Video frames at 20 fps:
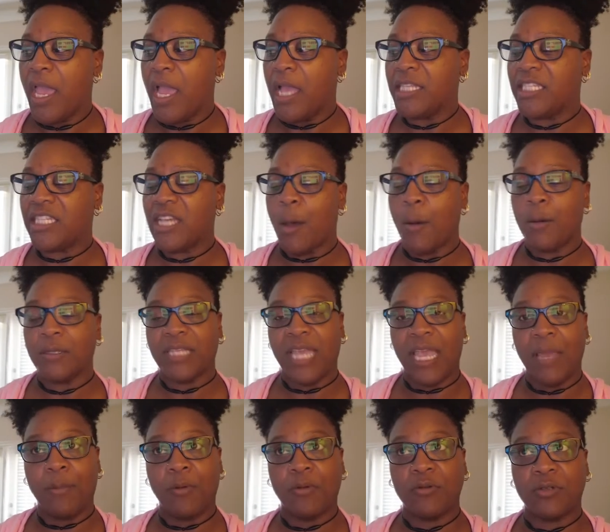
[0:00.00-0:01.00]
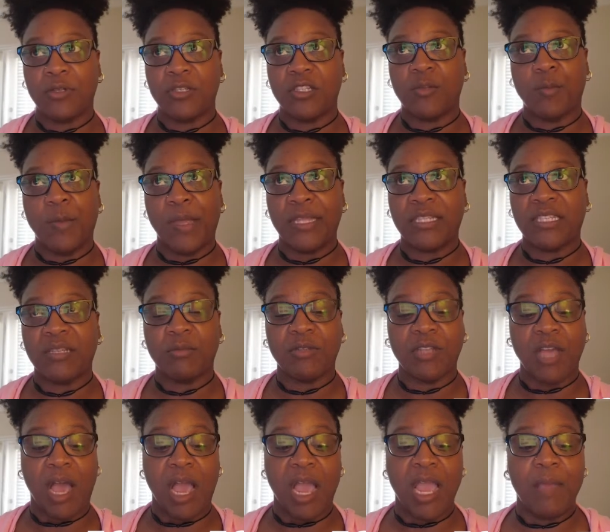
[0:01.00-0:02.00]
And so I was able to spend some
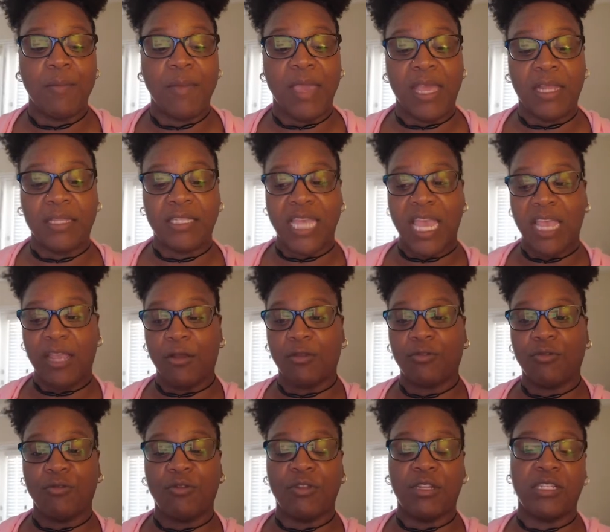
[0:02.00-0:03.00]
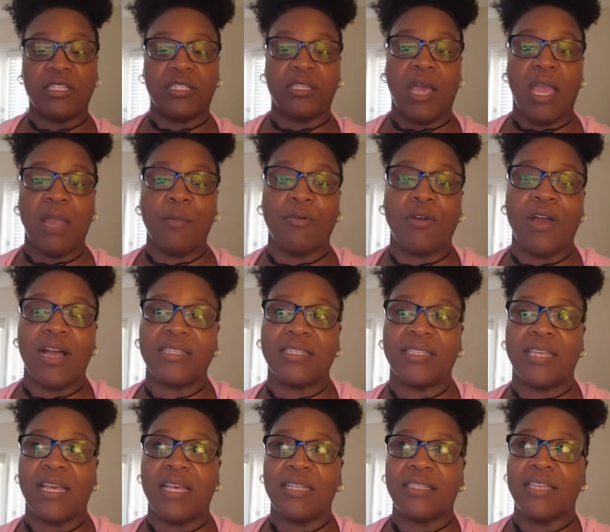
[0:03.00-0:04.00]
time and take her through the design
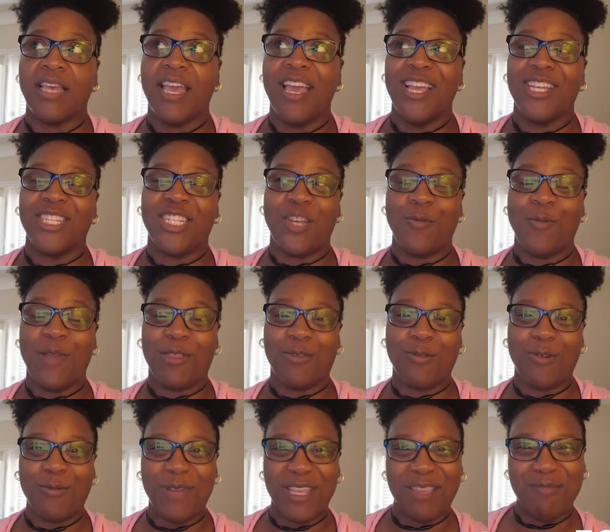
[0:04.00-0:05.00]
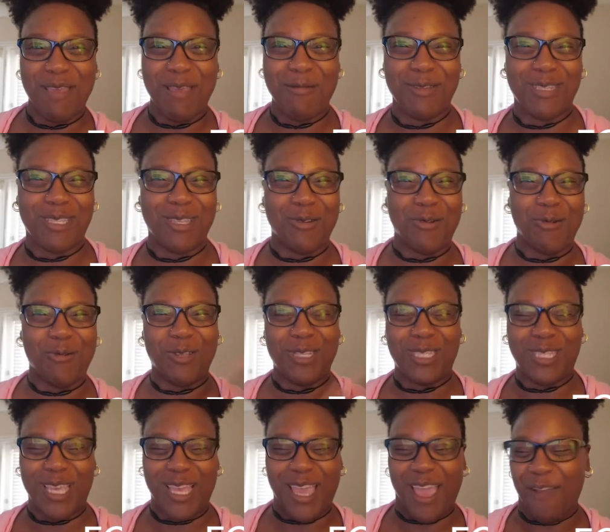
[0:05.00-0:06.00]
process. She went through it with me. It was the
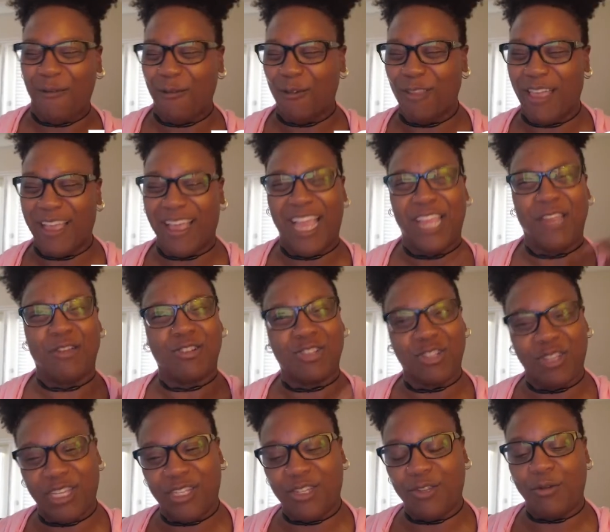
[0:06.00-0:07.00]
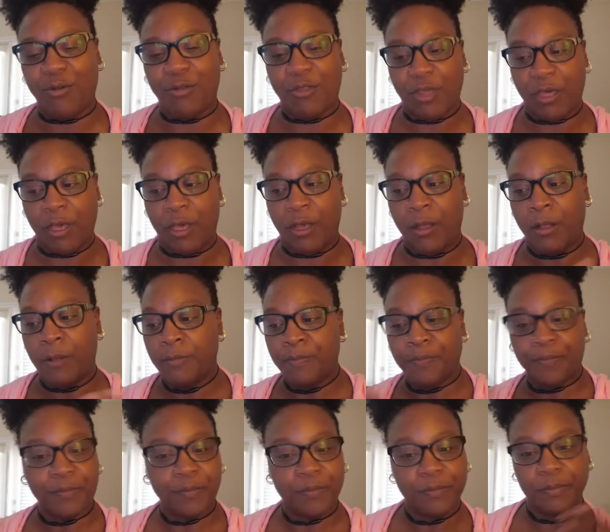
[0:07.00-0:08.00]
coolest thing ever. Like, I usually do the,
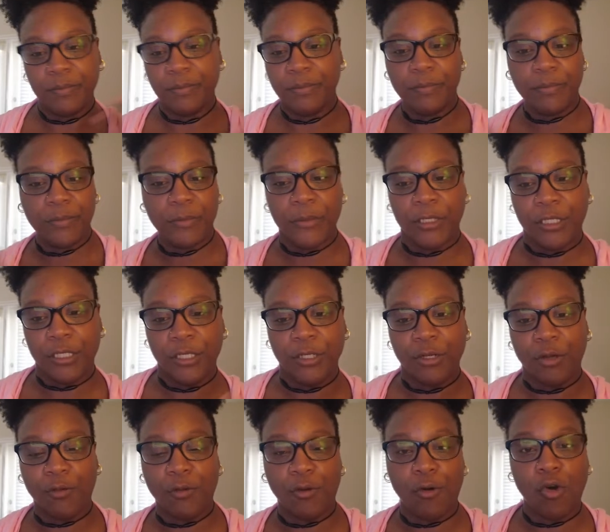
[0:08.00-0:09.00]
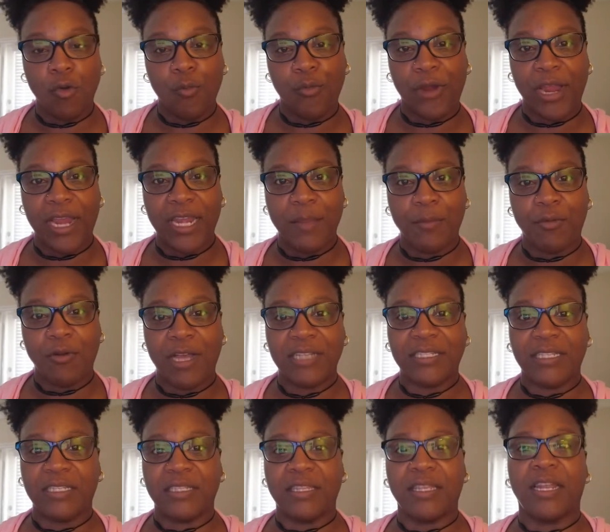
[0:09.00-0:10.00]
you know, the whole branding
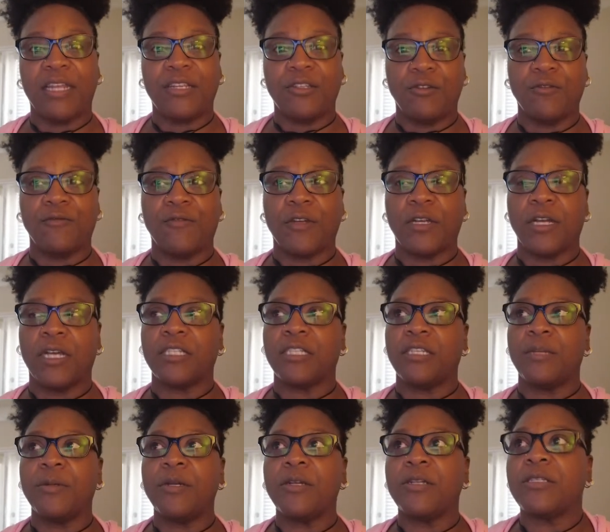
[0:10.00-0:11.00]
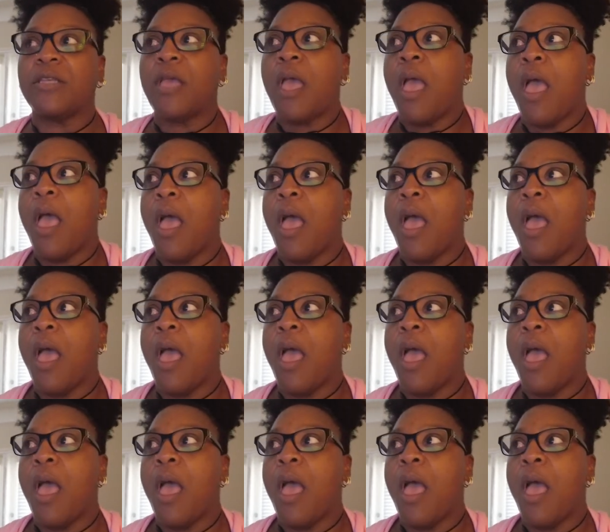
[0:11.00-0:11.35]
process that I do for customers.